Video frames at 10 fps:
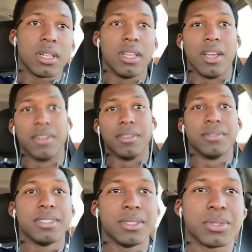
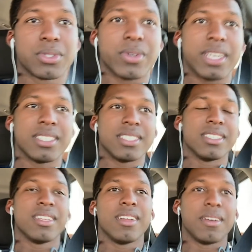it was
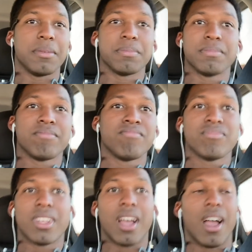crazy.
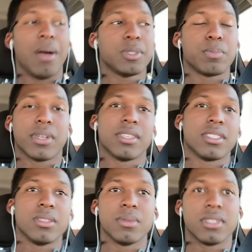I was surprised
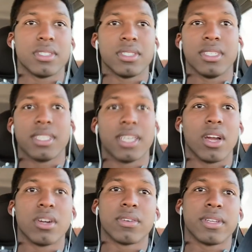that no one didn't get
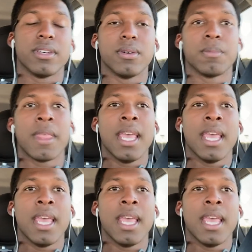hurt or killed.